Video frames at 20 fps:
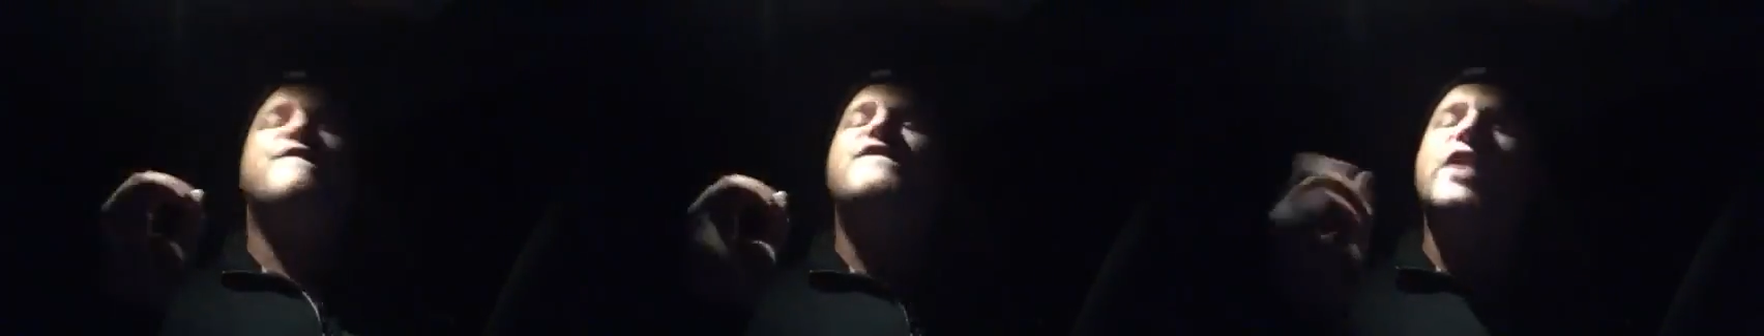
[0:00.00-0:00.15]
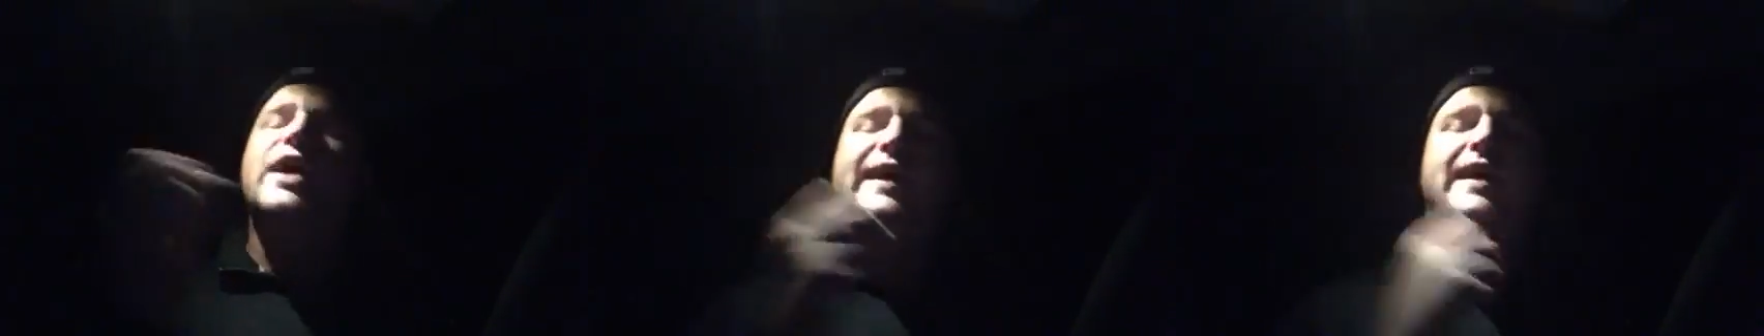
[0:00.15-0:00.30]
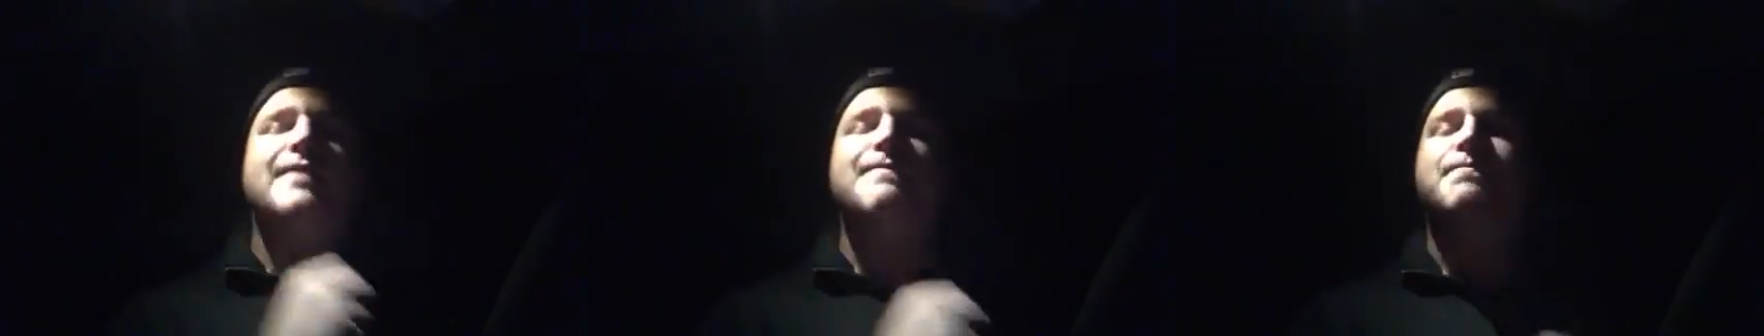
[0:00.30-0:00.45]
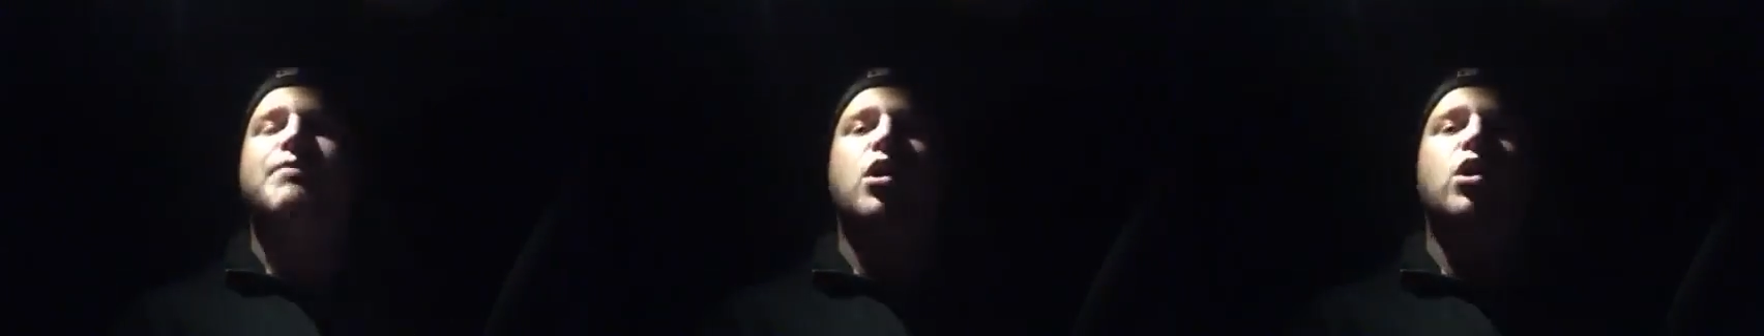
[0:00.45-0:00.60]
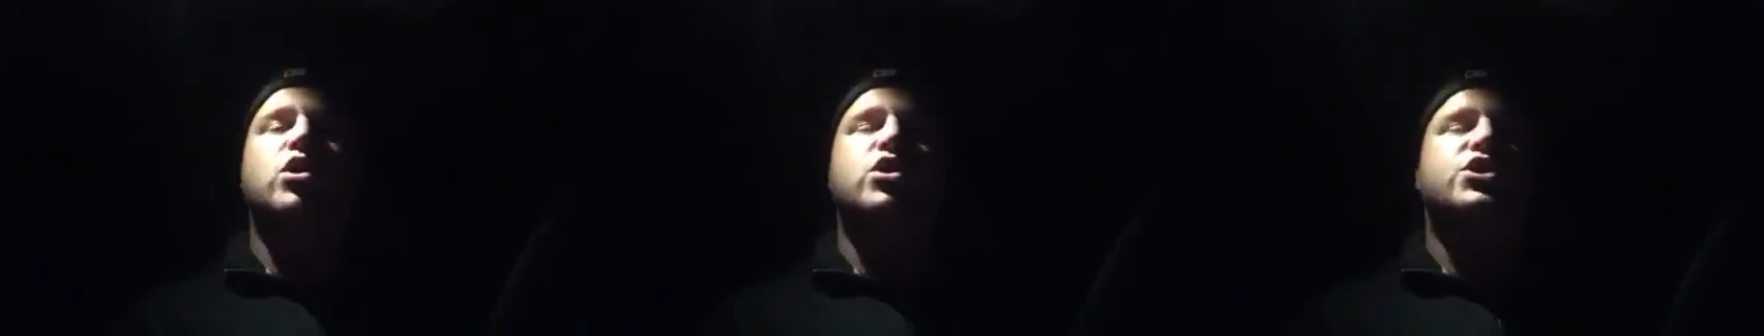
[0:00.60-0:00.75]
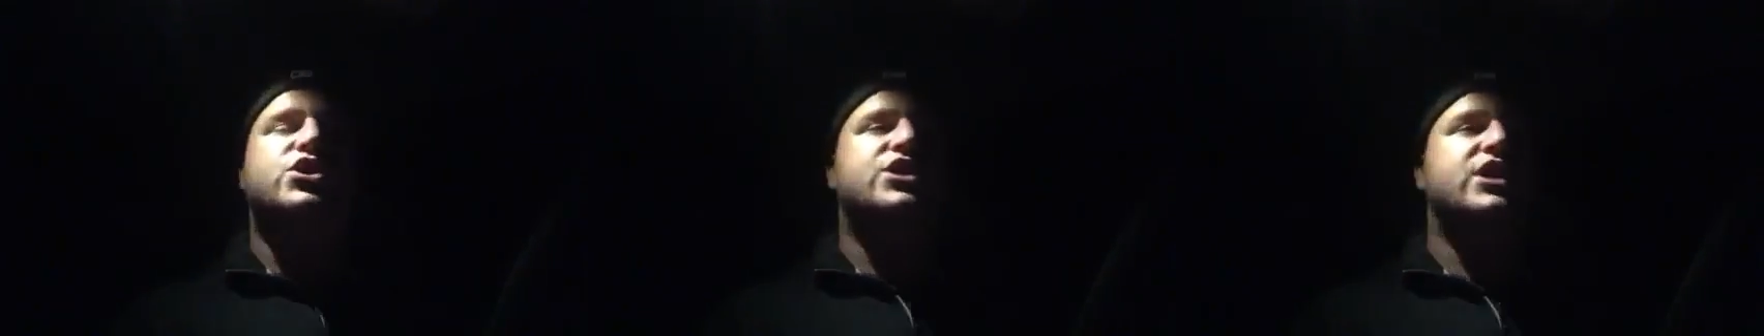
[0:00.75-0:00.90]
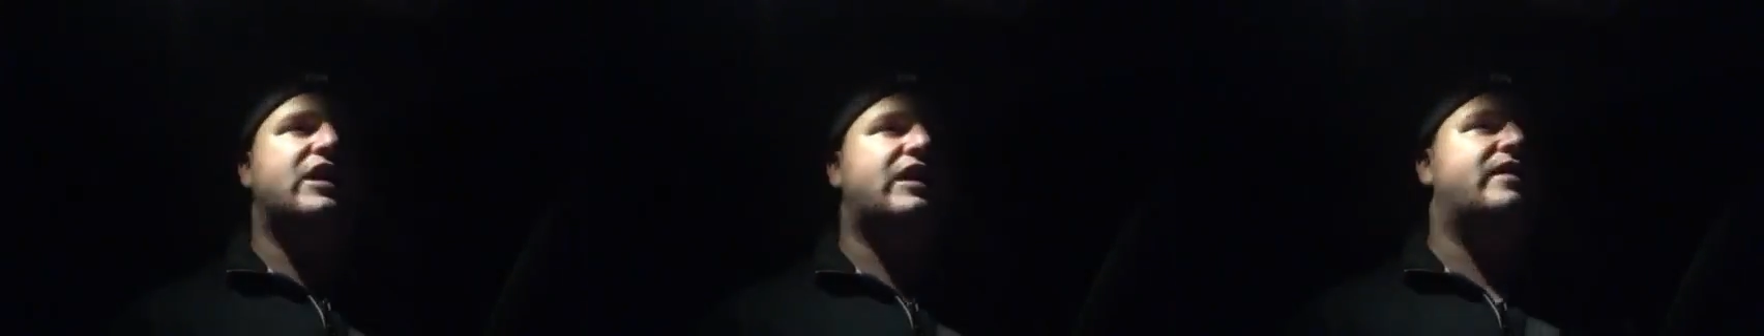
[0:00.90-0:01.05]
Fucking
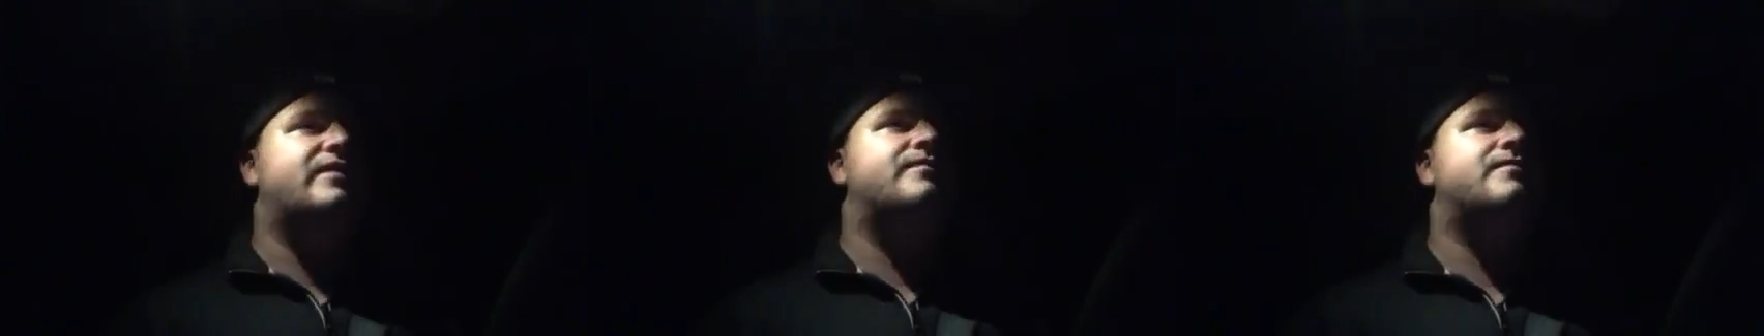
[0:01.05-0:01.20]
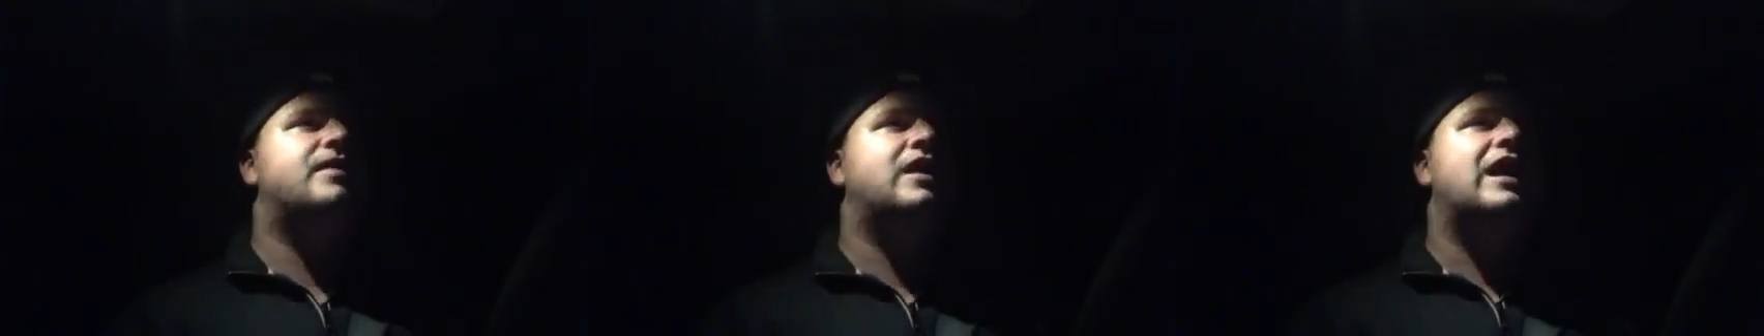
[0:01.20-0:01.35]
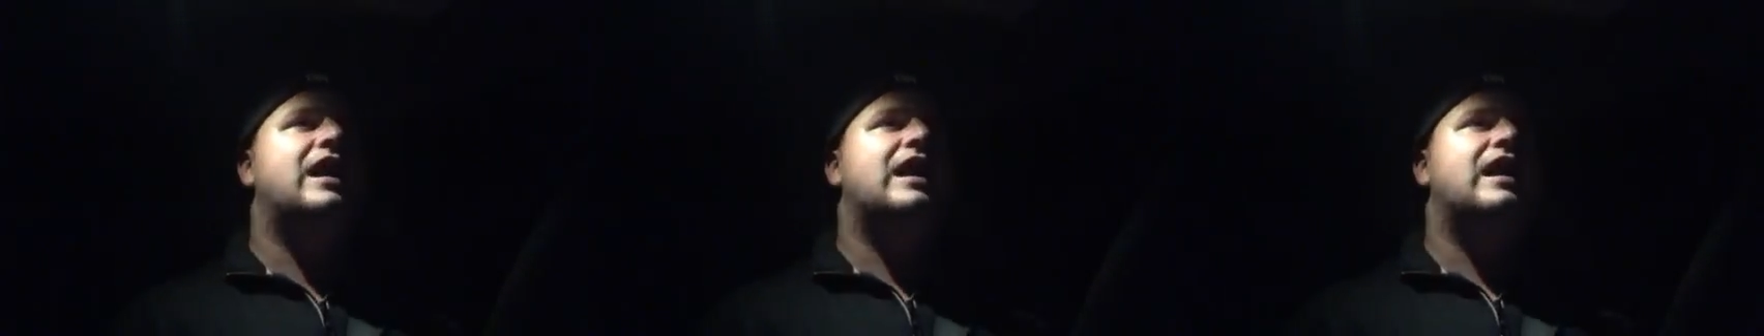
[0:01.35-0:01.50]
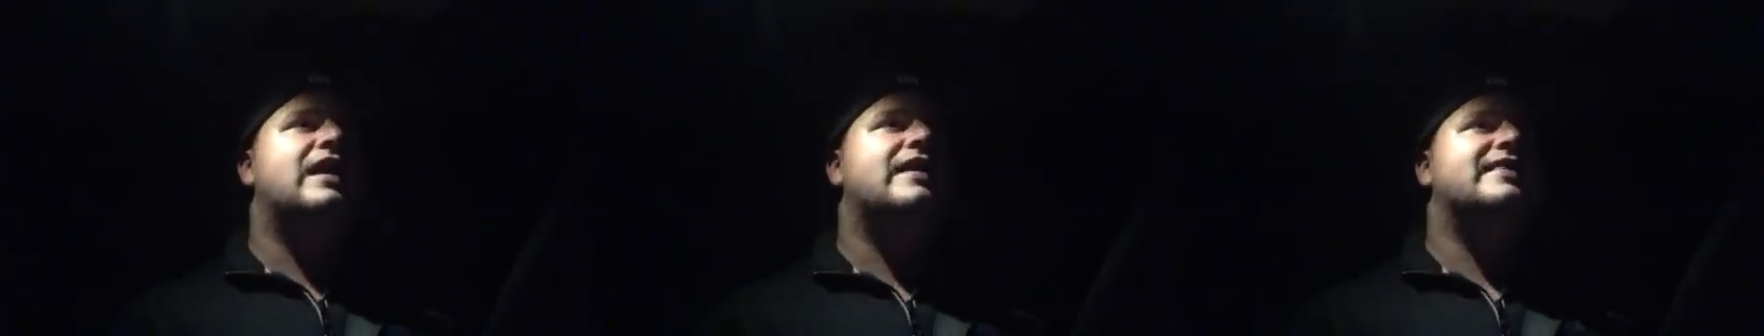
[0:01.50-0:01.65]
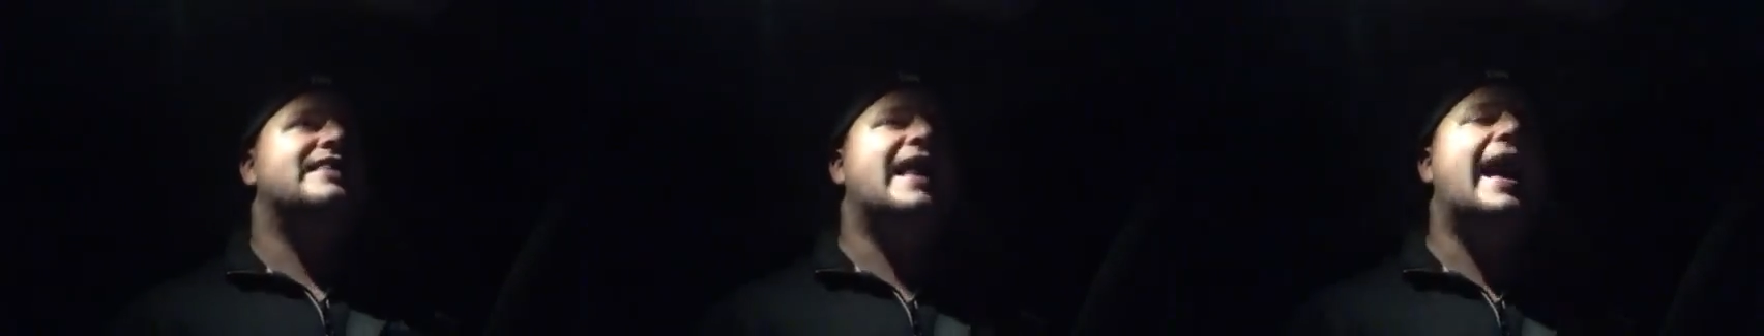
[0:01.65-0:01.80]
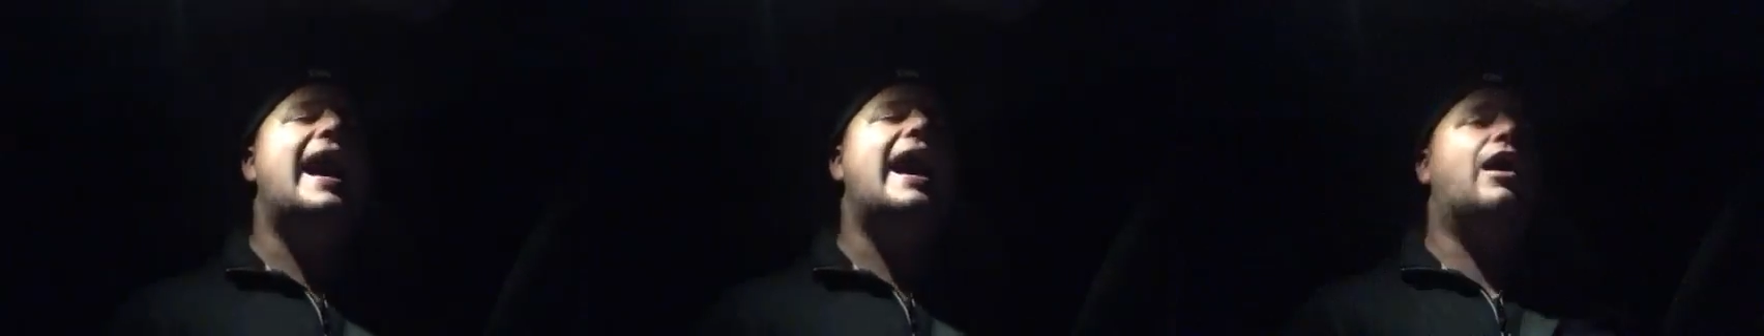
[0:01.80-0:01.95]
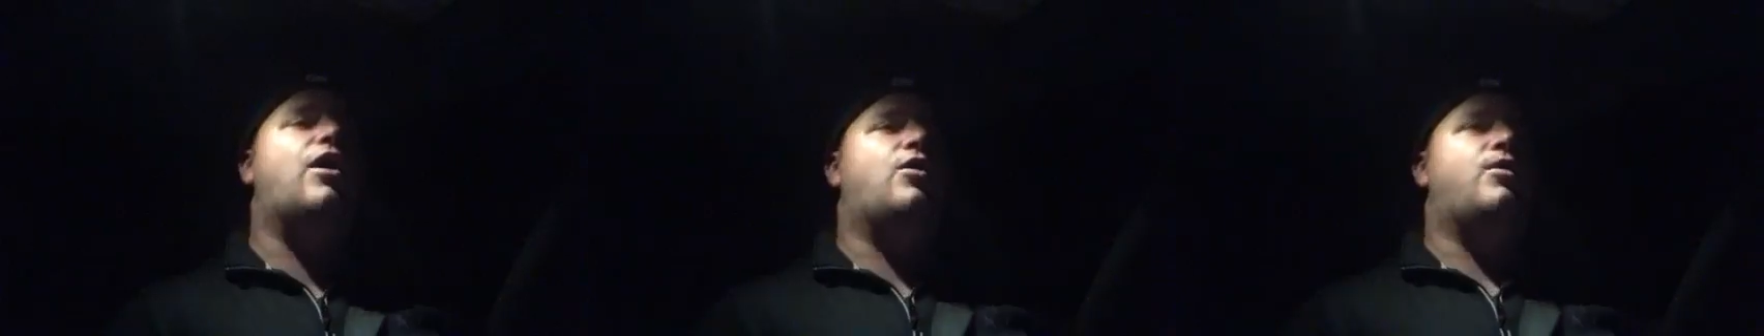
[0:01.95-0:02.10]
bullshit.
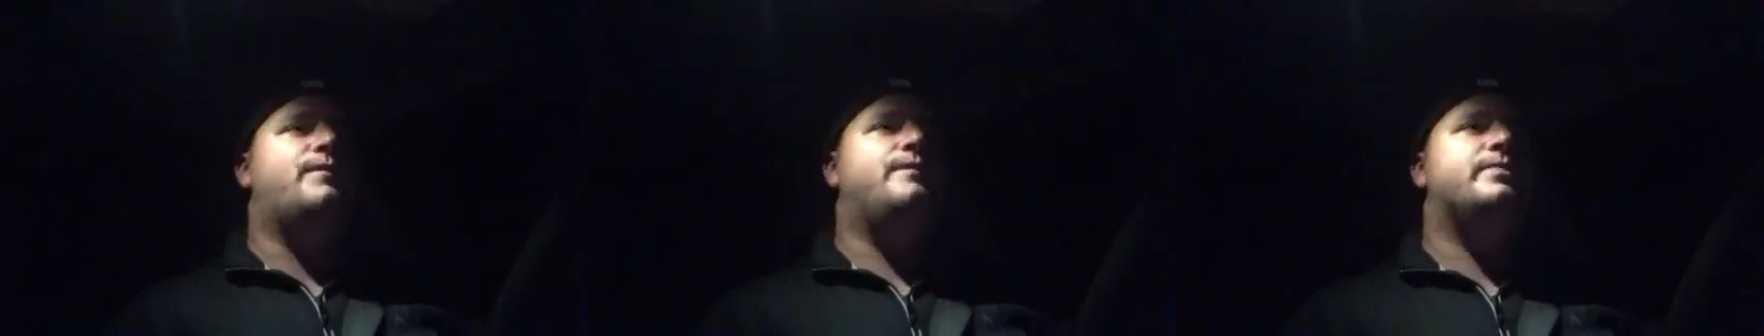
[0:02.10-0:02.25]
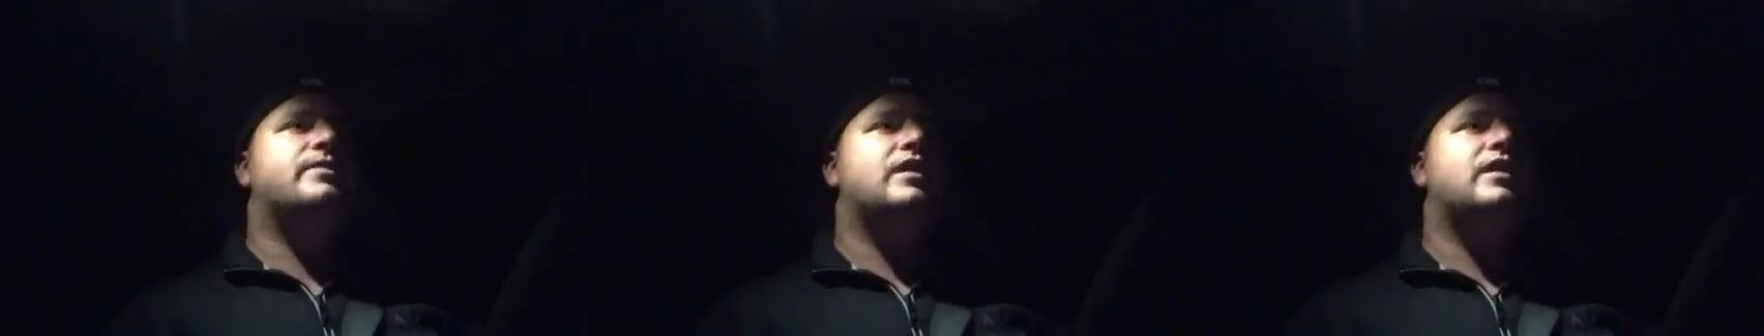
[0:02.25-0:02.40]
Now,